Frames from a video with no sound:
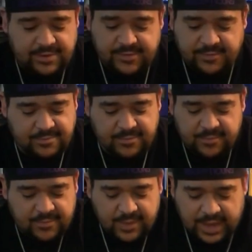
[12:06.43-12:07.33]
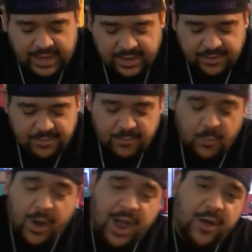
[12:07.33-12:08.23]
It's, I,
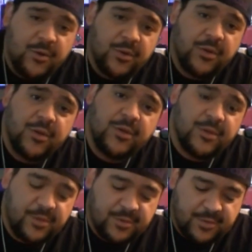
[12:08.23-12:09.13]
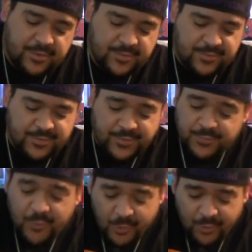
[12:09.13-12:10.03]
wow.
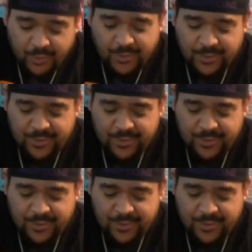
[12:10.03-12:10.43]
There's more.